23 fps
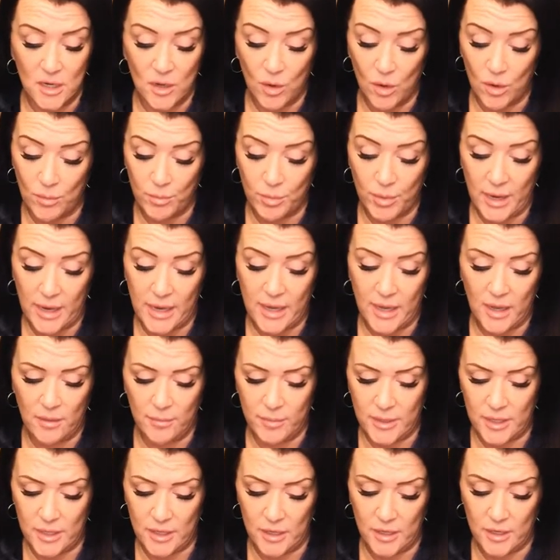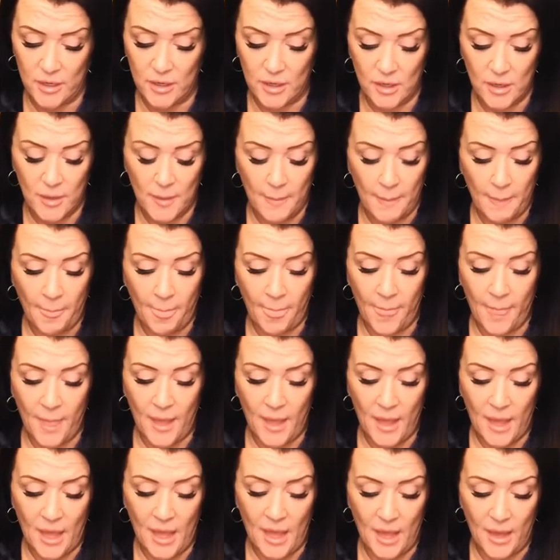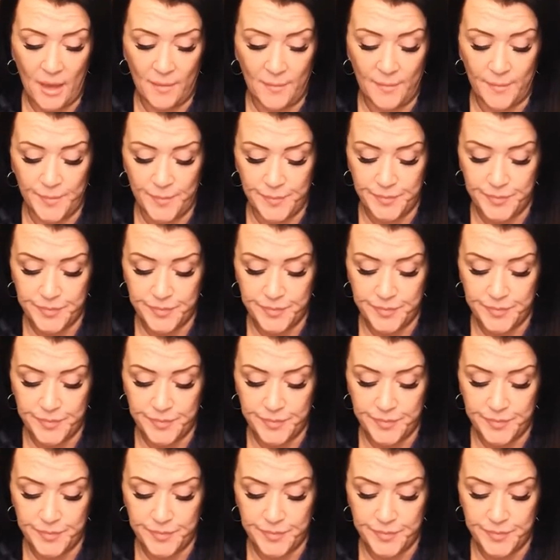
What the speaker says: or a breakup here. And